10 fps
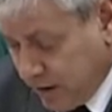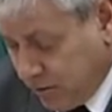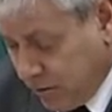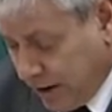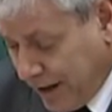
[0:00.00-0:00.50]

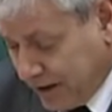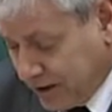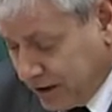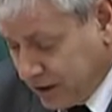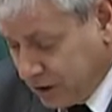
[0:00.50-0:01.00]
Quote,
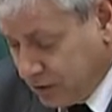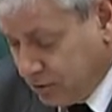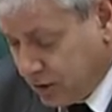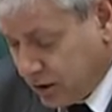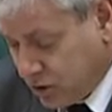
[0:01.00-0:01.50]
access to
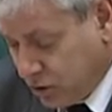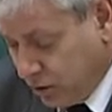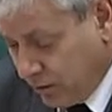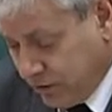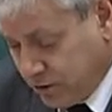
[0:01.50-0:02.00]
and
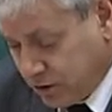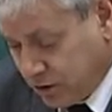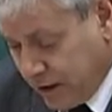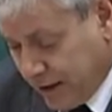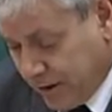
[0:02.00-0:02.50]
control of user
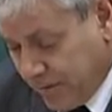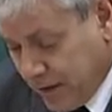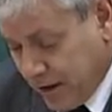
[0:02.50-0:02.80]
data